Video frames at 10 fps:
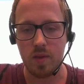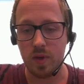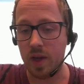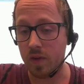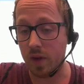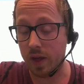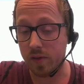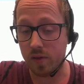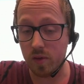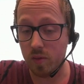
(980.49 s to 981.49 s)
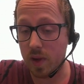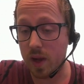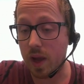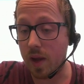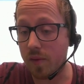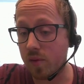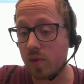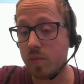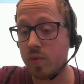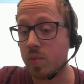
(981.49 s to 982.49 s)
But nevertheless, you may have
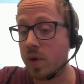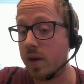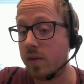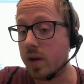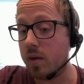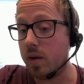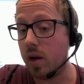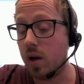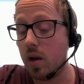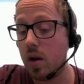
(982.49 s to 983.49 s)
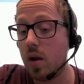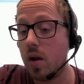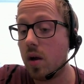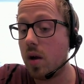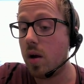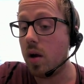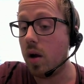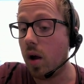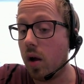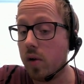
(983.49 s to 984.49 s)
some proprietary
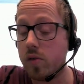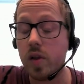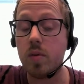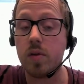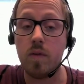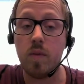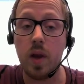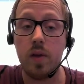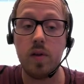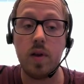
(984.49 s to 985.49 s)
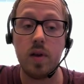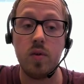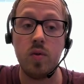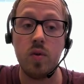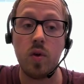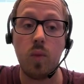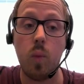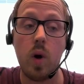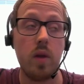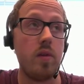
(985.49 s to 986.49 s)
sequence information that you do not
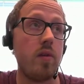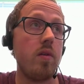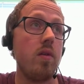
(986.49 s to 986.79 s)
want